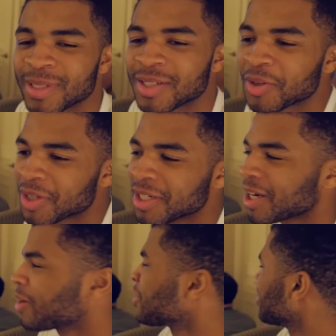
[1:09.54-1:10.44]
so good.
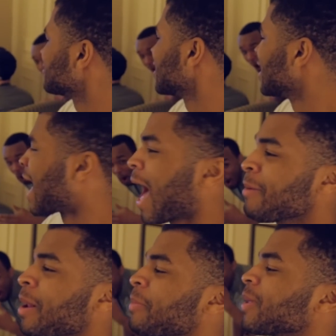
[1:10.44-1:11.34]
I don't know.
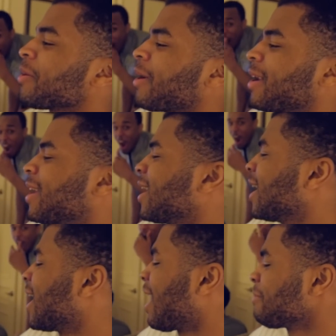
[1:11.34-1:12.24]
I'm not playing right.
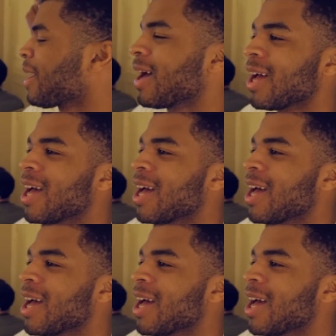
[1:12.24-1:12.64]
I'm not